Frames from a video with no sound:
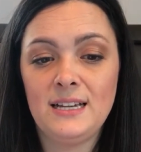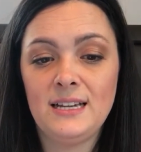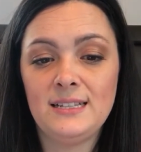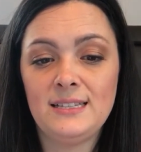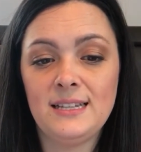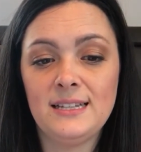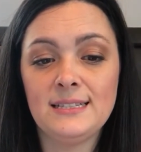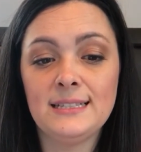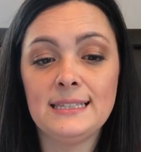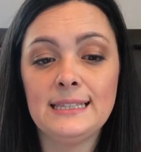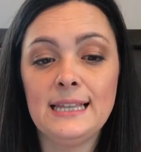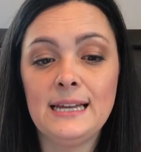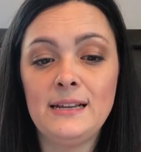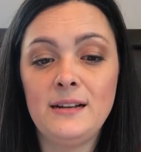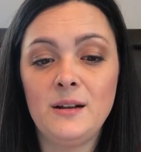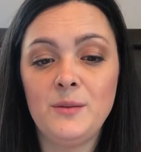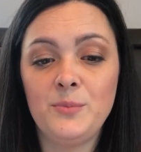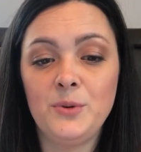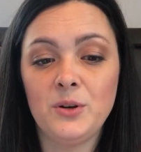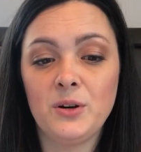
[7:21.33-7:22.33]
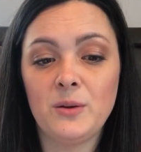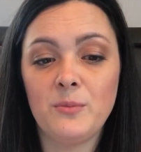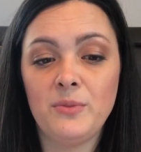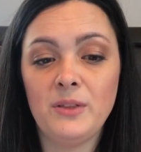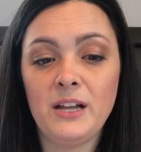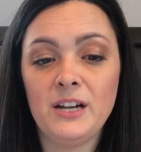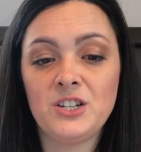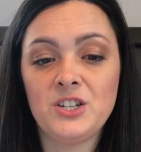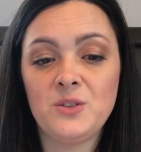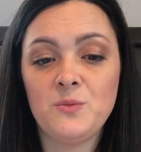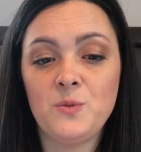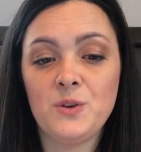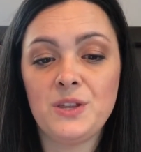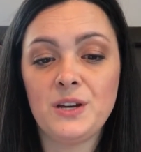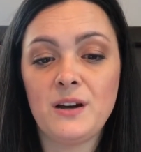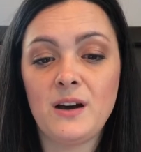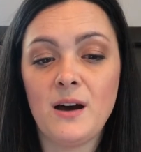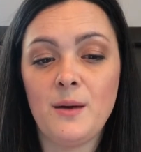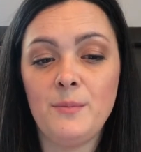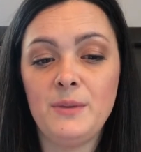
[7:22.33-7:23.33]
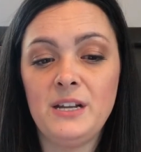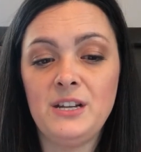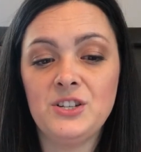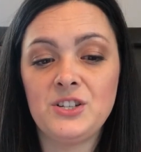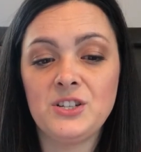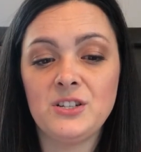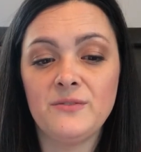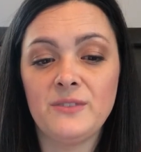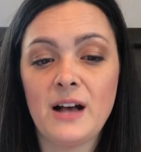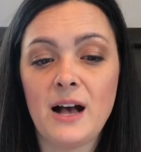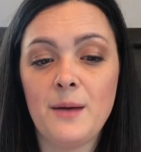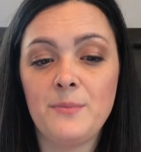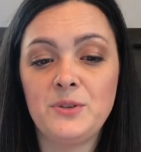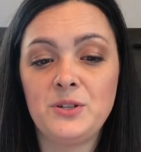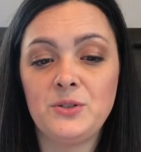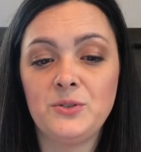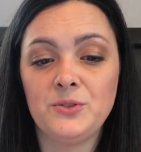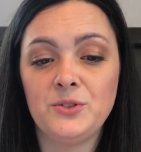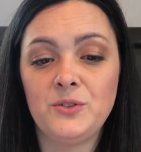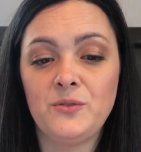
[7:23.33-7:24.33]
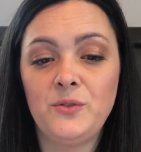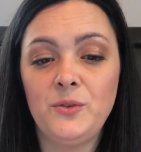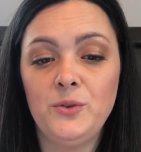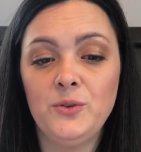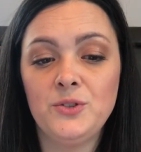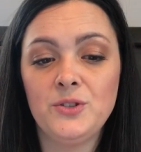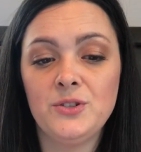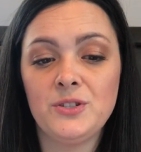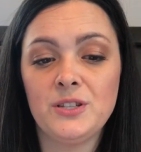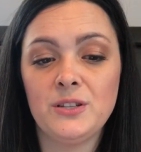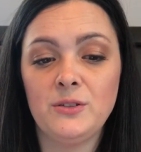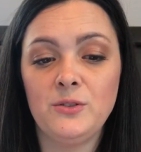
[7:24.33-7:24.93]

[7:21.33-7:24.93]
It says light up your complexion with a combination of optical diffusers,